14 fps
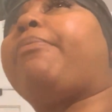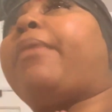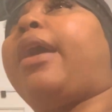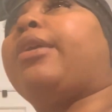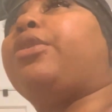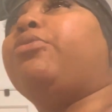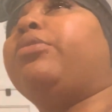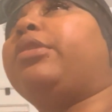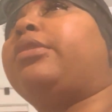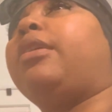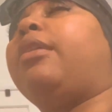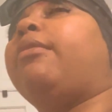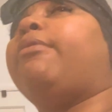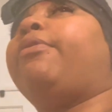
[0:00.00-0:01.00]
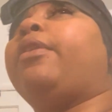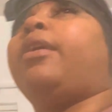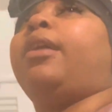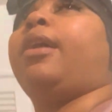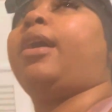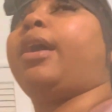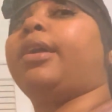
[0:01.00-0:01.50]
not used to,
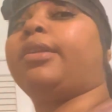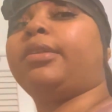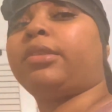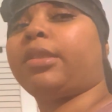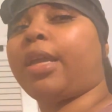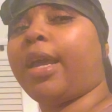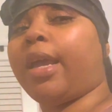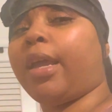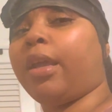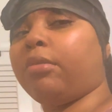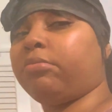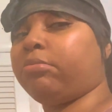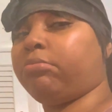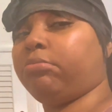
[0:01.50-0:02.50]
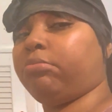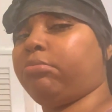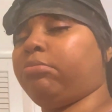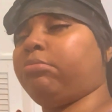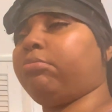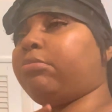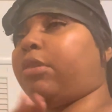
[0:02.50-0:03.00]
and it's like,
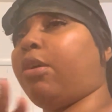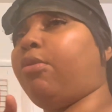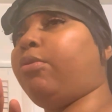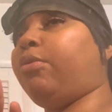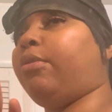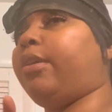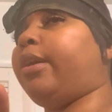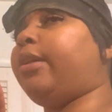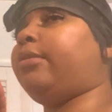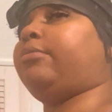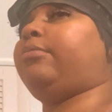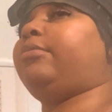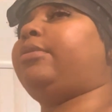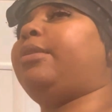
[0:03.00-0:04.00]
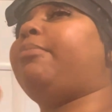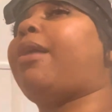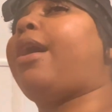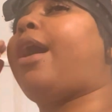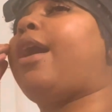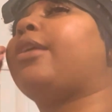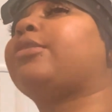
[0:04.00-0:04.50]
hold on, then my
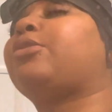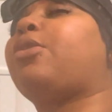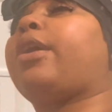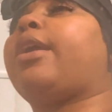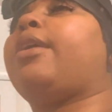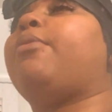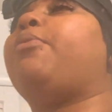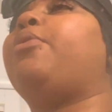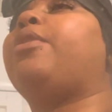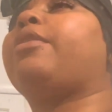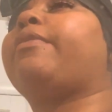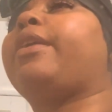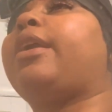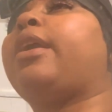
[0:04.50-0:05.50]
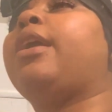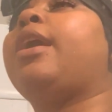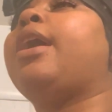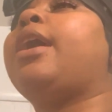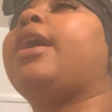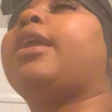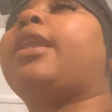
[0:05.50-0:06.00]
eyes start getting watery.
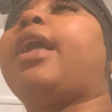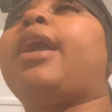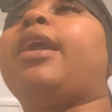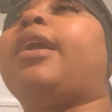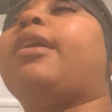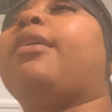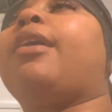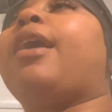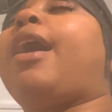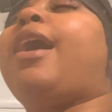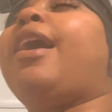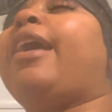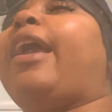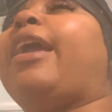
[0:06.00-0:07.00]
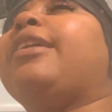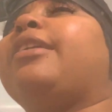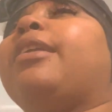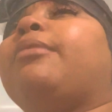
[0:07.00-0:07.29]
Like I hate that